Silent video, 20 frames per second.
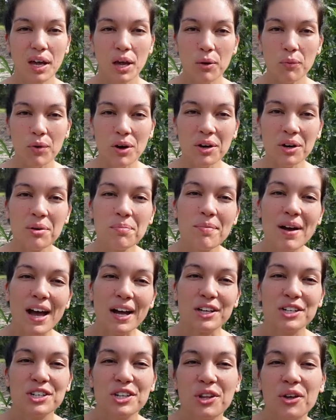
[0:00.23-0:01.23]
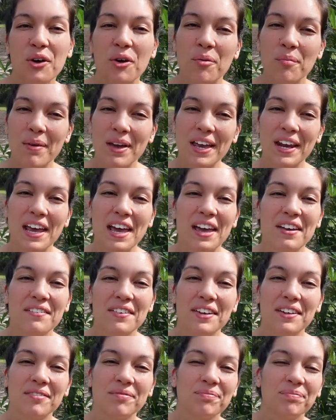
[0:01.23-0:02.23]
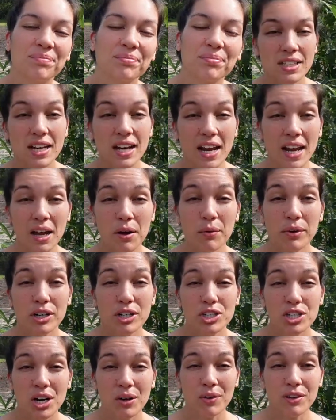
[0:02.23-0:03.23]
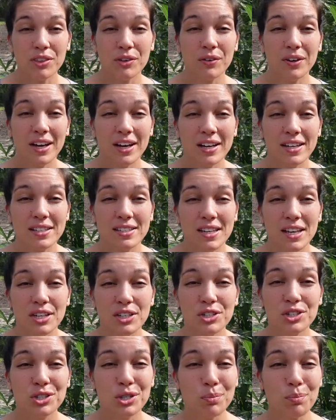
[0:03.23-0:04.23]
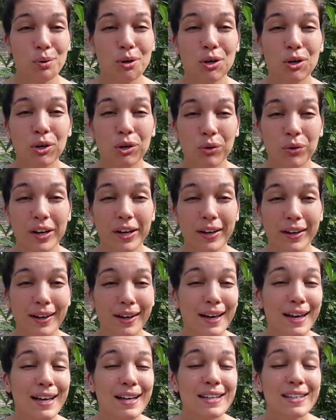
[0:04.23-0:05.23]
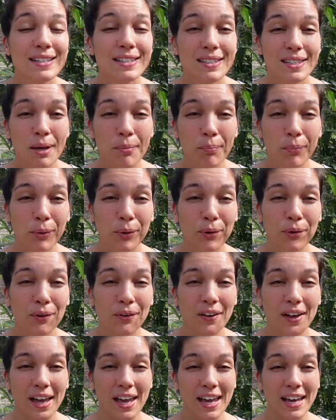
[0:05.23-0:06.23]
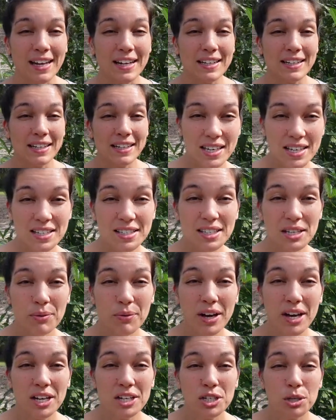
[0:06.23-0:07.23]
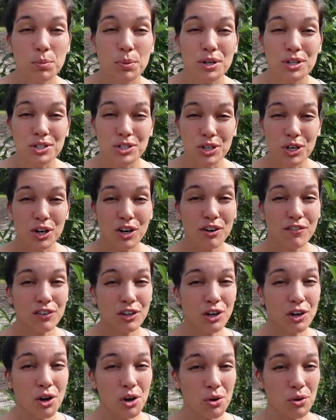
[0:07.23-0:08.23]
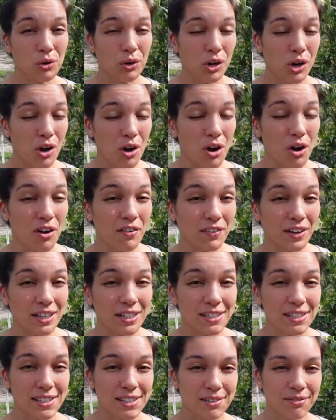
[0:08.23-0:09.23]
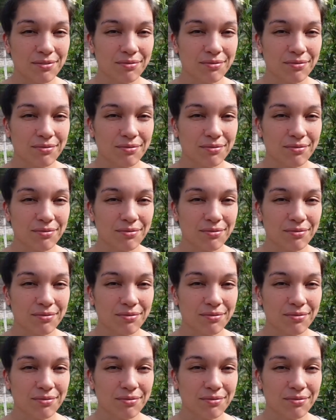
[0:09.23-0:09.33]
Welcome back to the Homemade Haven. Today I want to share with you guys a super quick, simple, and easy way to preserve your okra harvest.